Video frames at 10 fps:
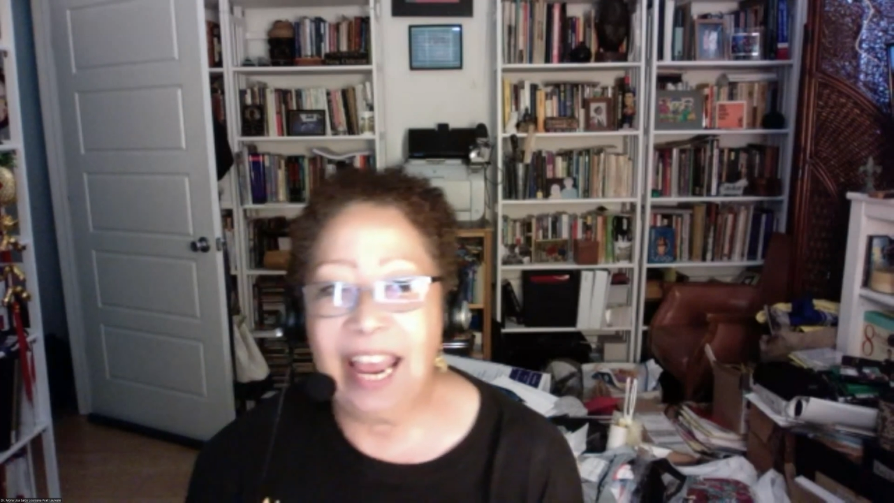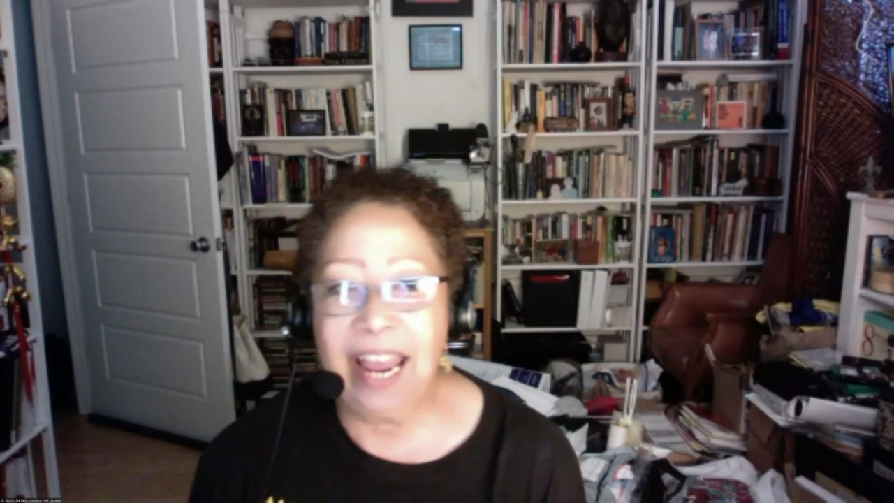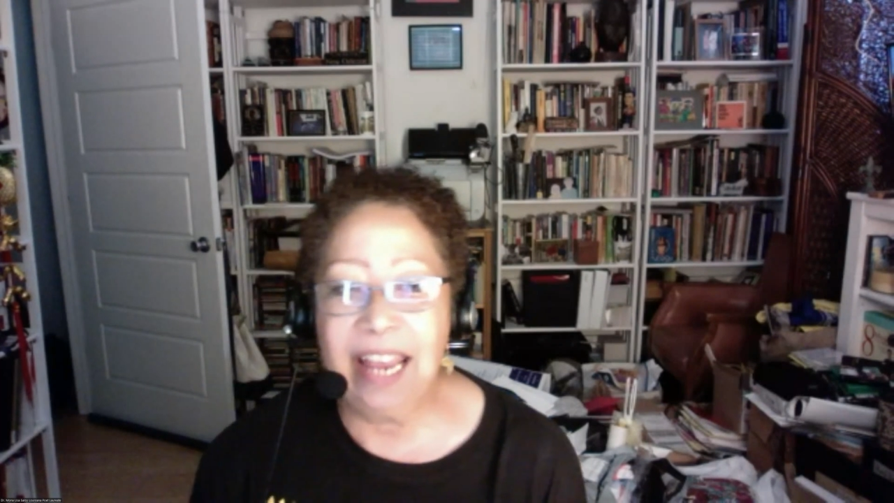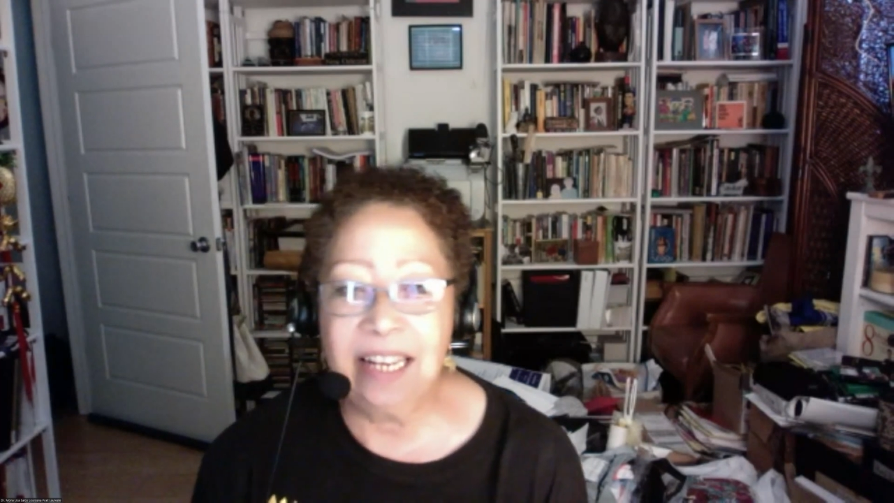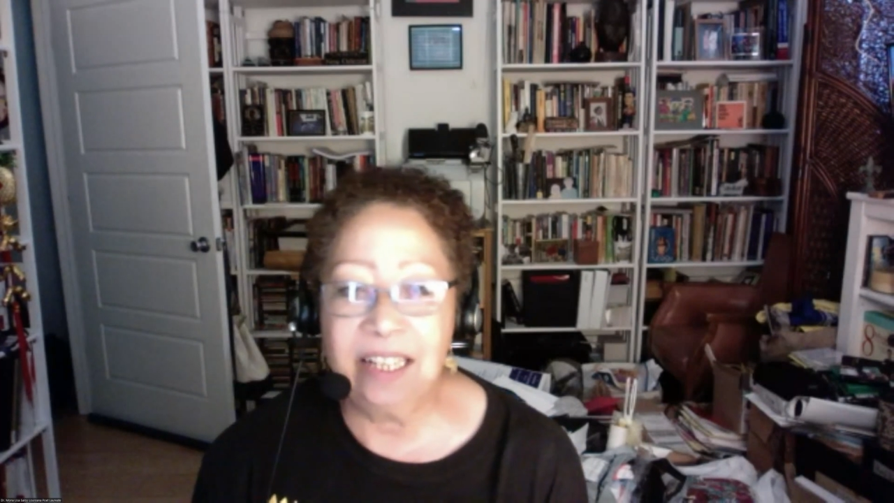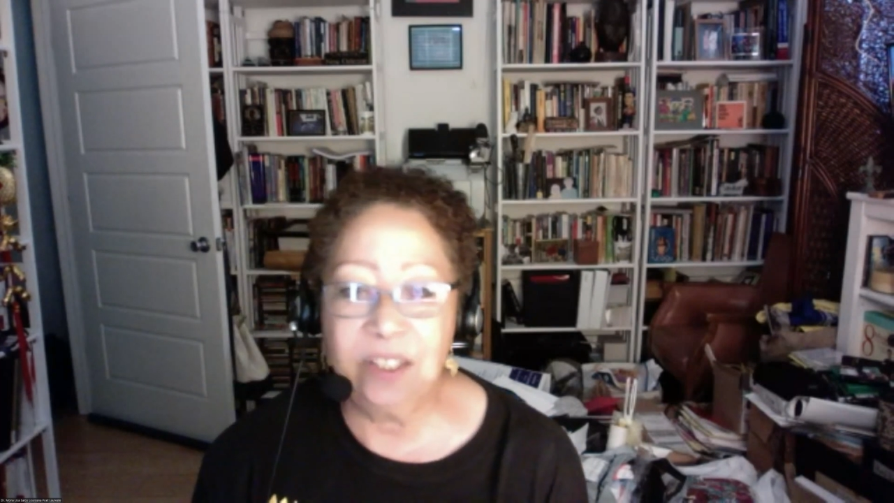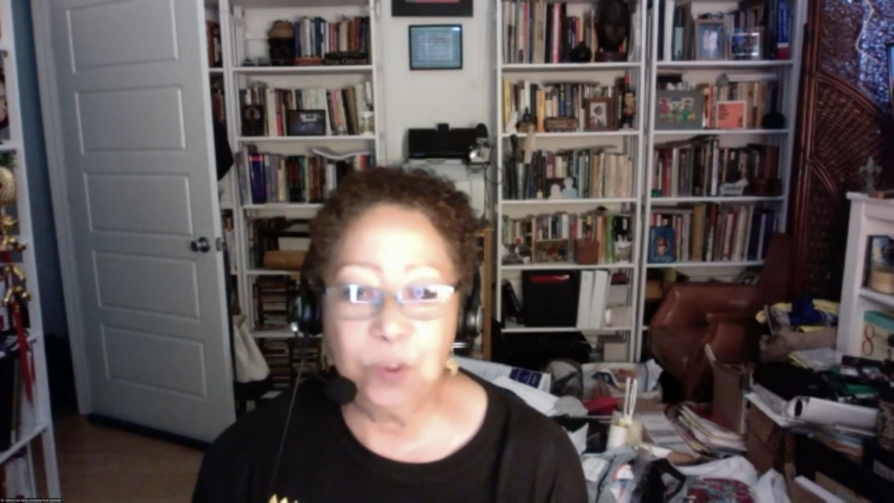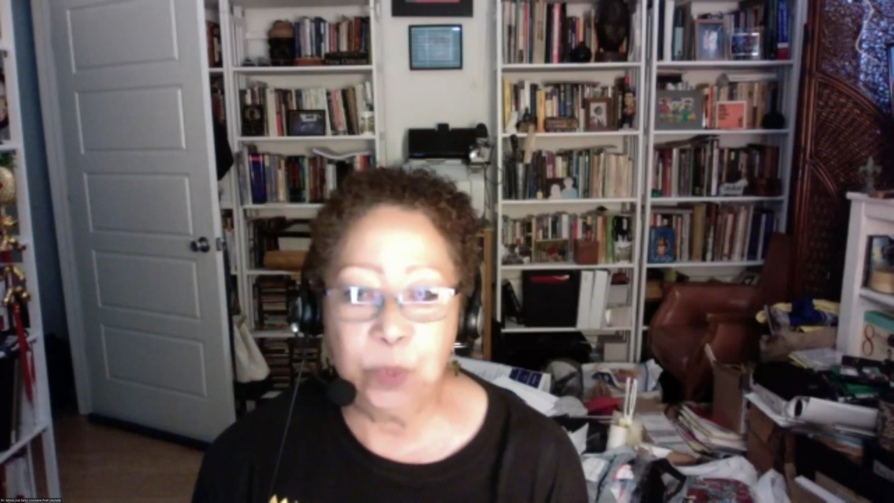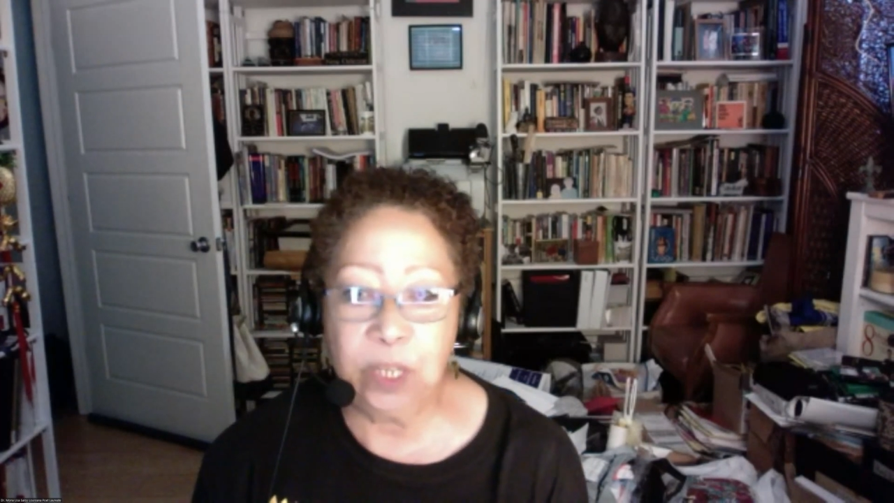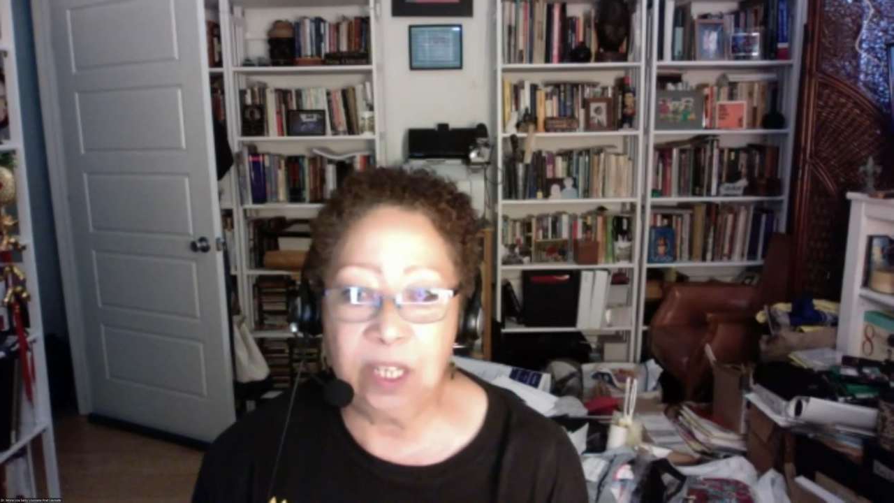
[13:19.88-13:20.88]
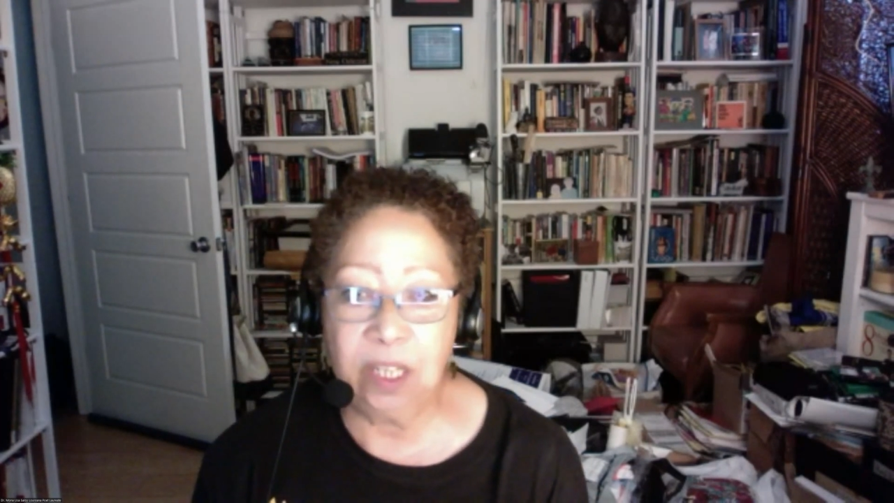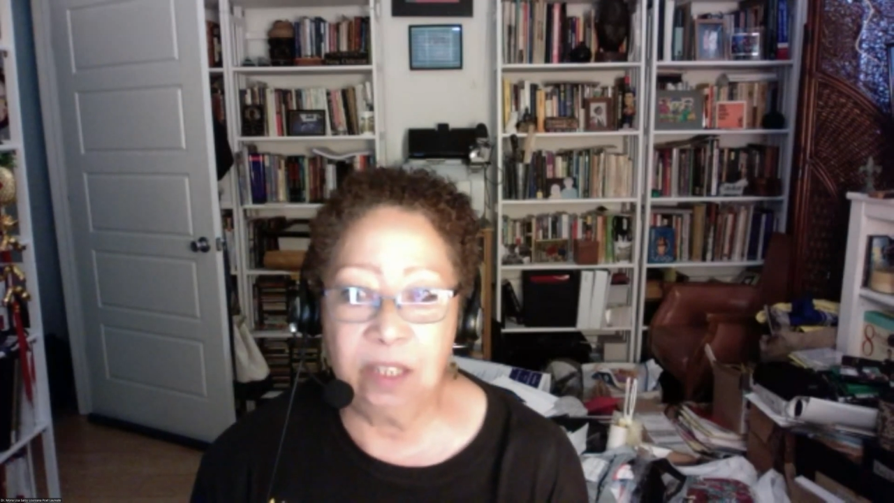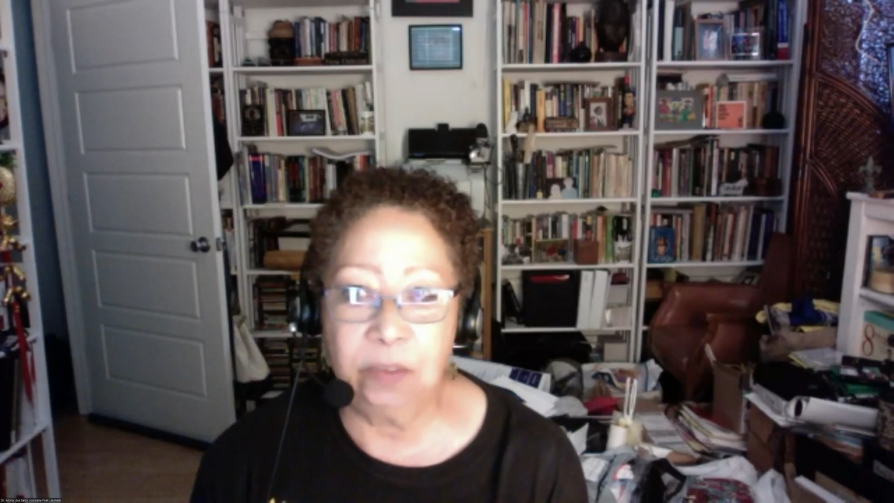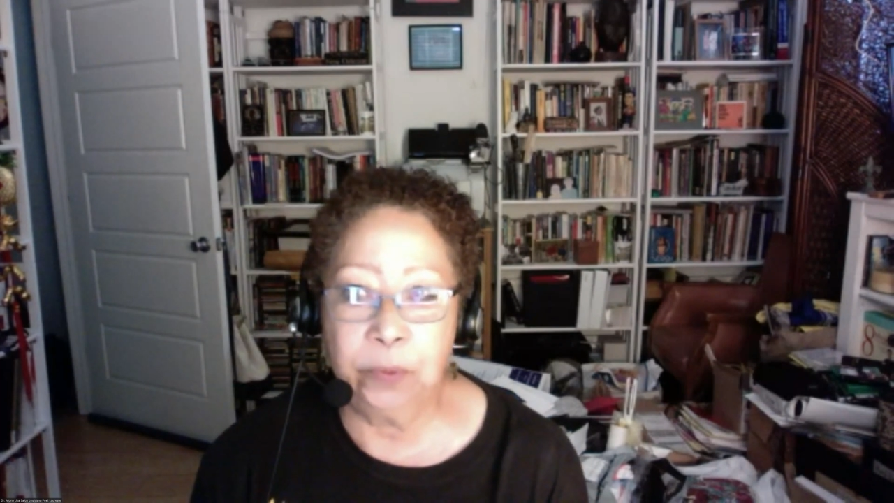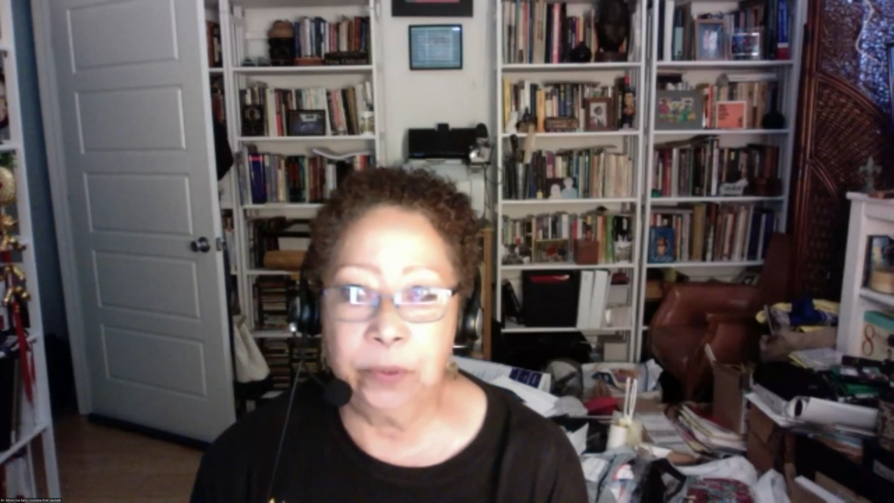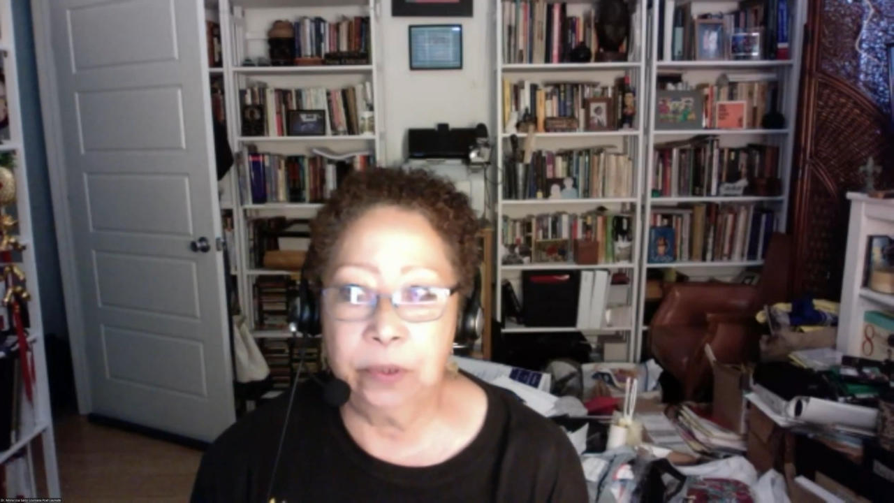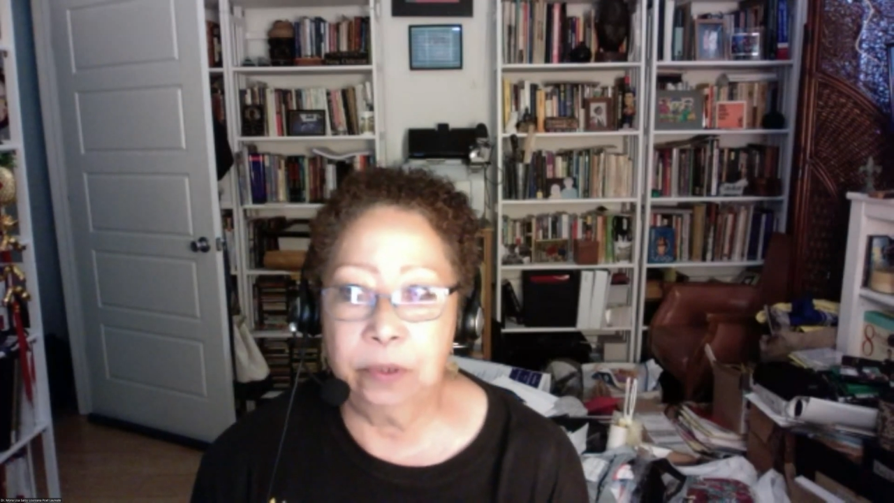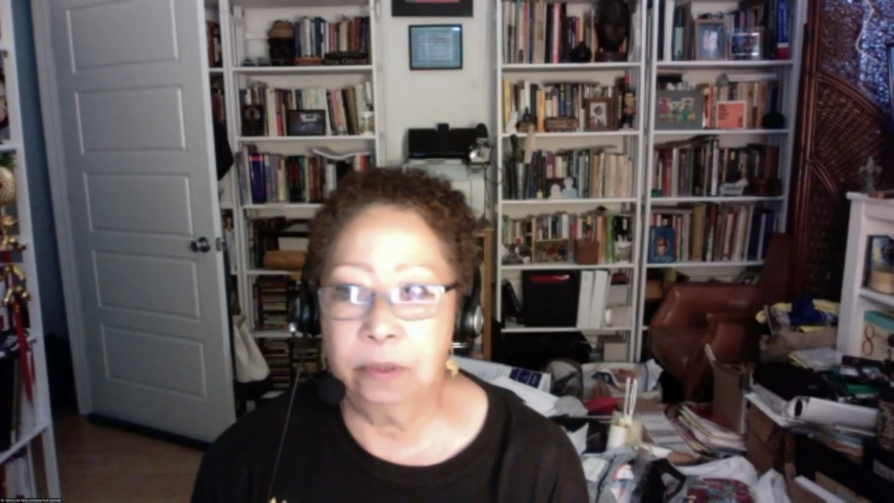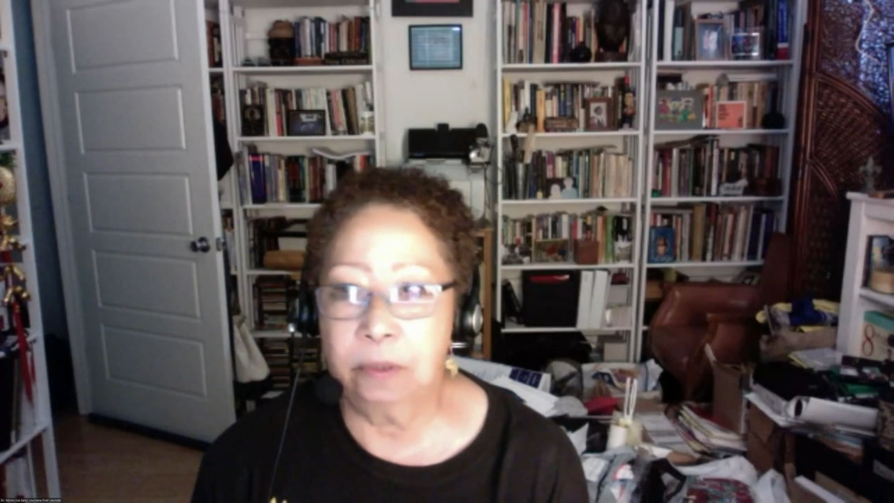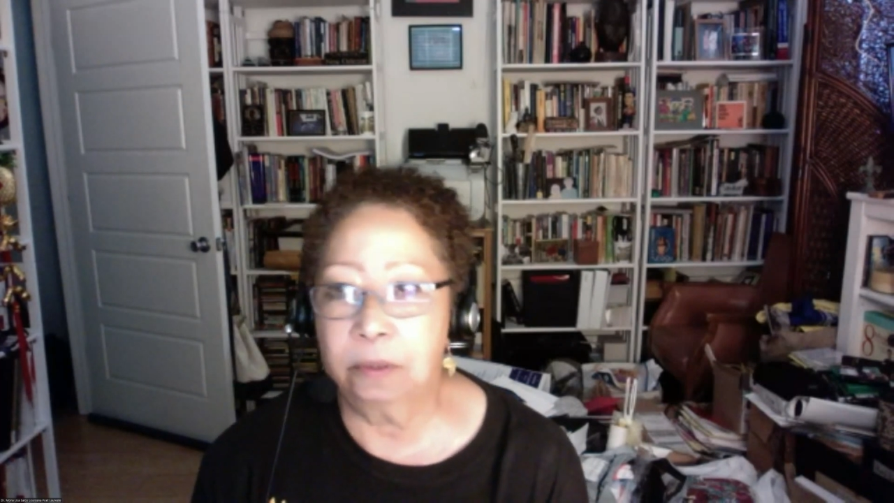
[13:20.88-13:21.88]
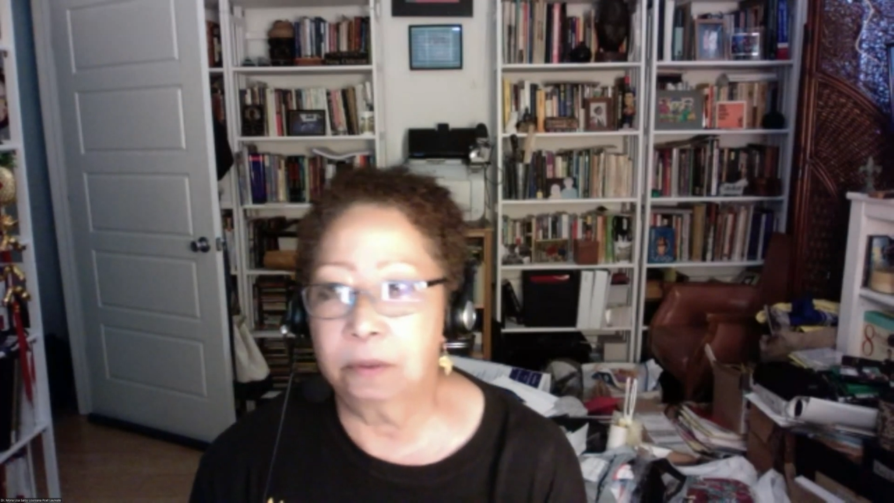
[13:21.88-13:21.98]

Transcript: And we were